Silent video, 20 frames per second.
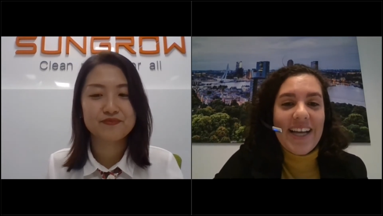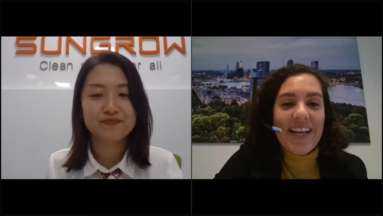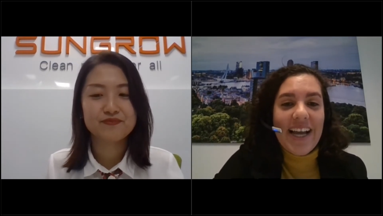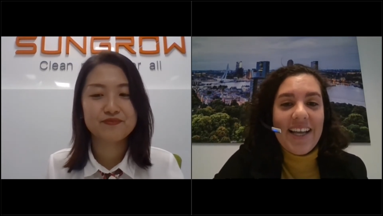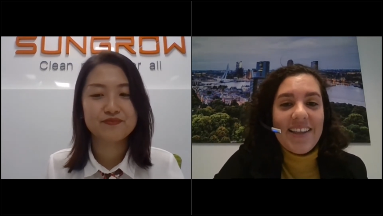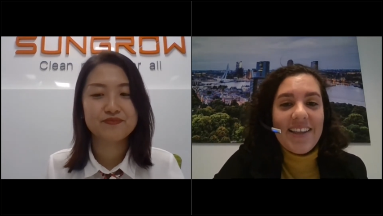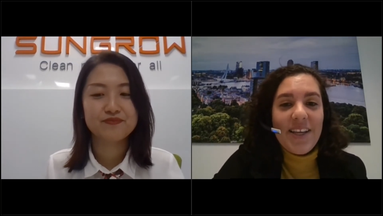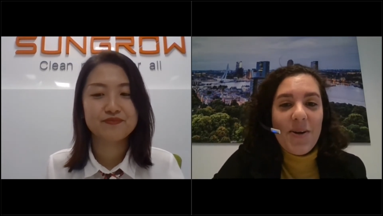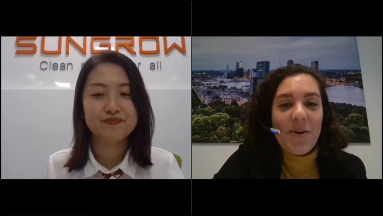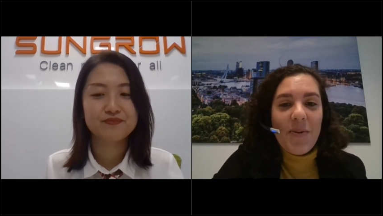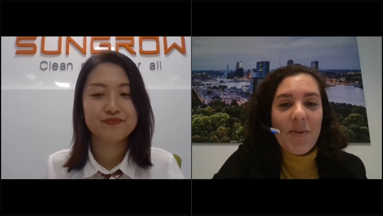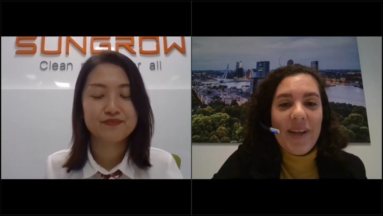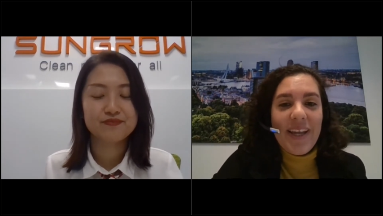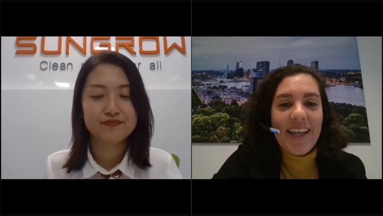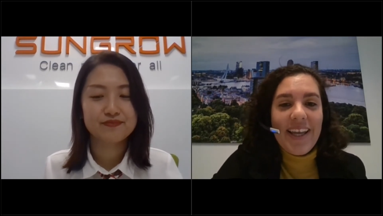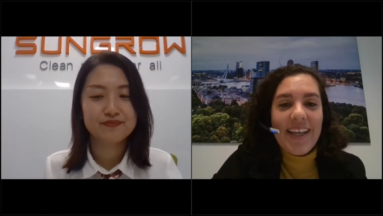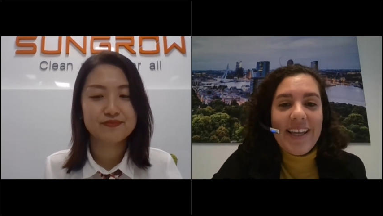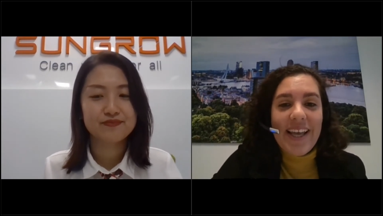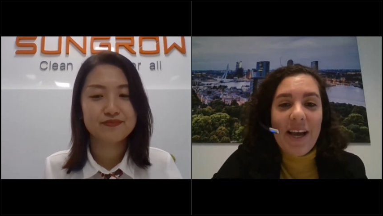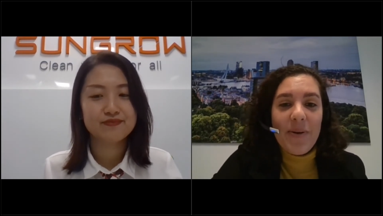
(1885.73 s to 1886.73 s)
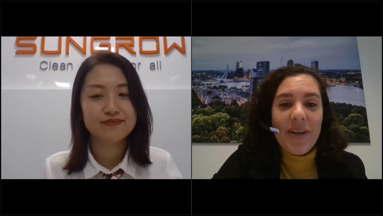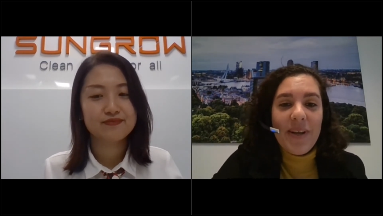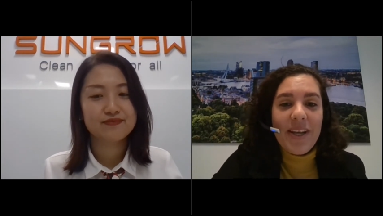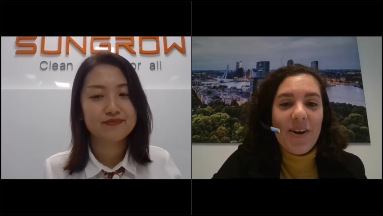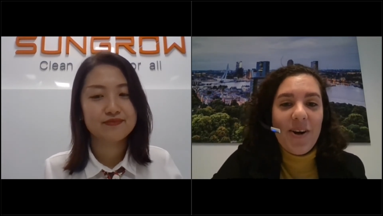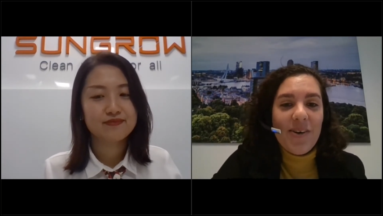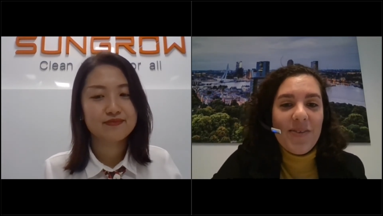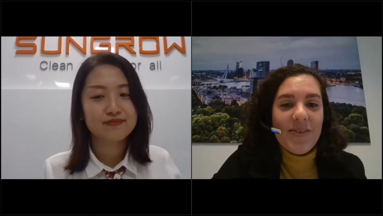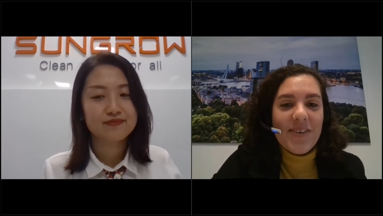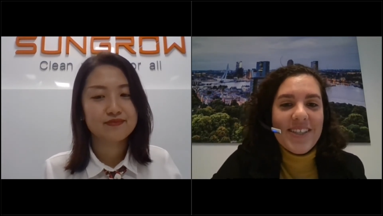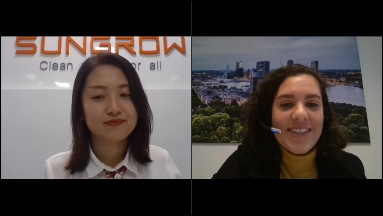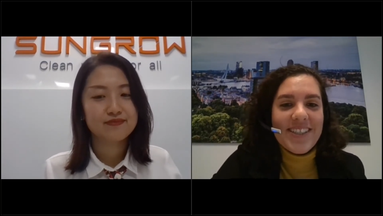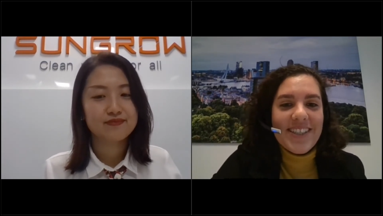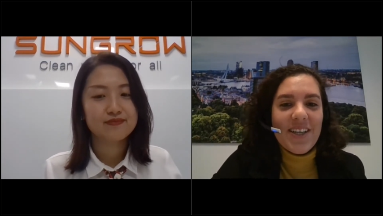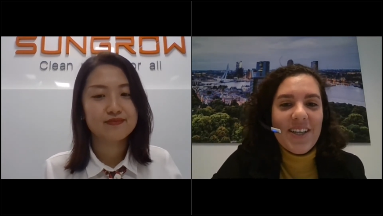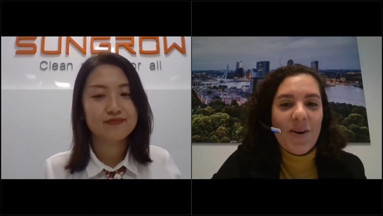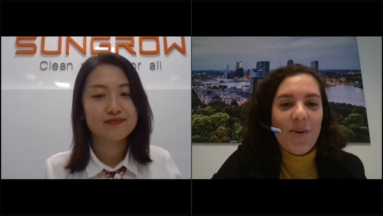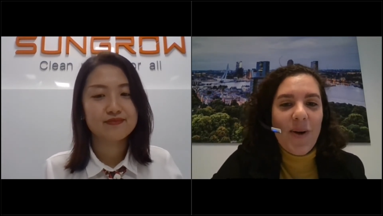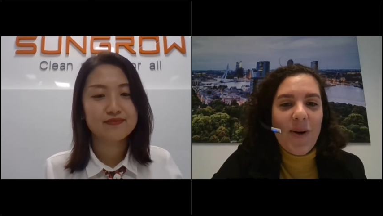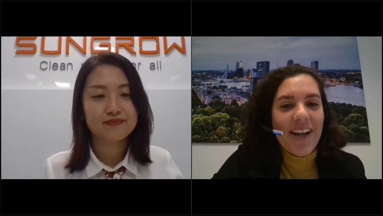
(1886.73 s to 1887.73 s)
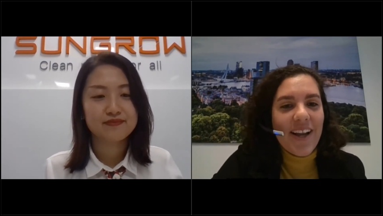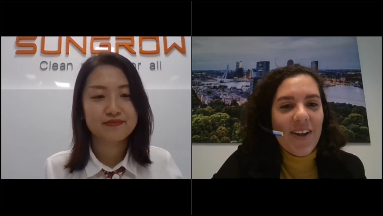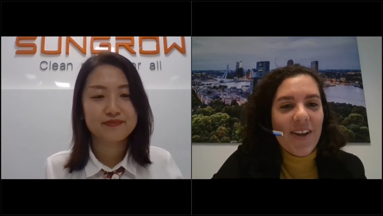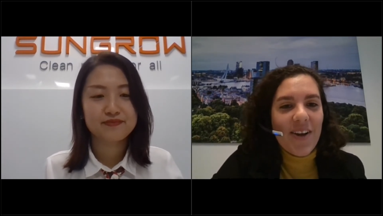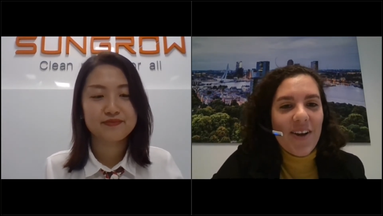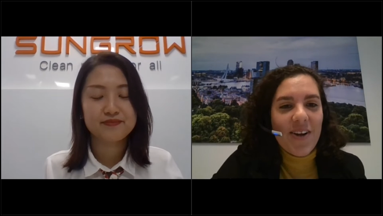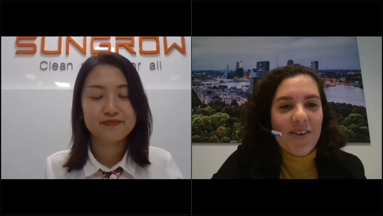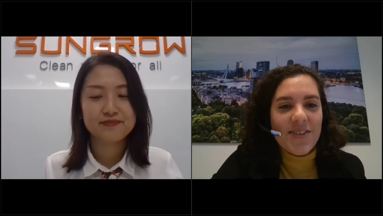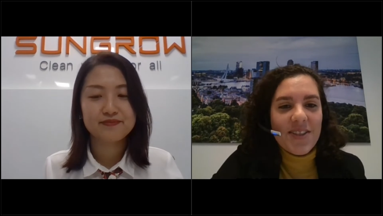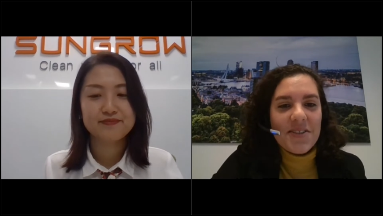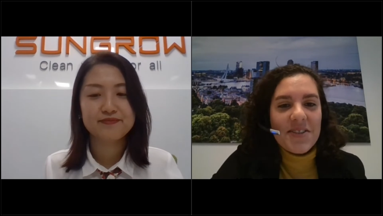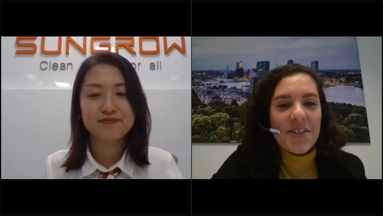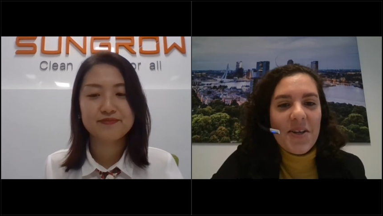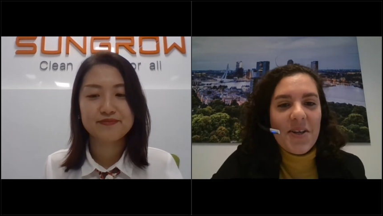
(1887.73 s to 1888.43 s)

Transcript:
Speaker 1: I think we, yeah, we covered uh, quite a lot of the,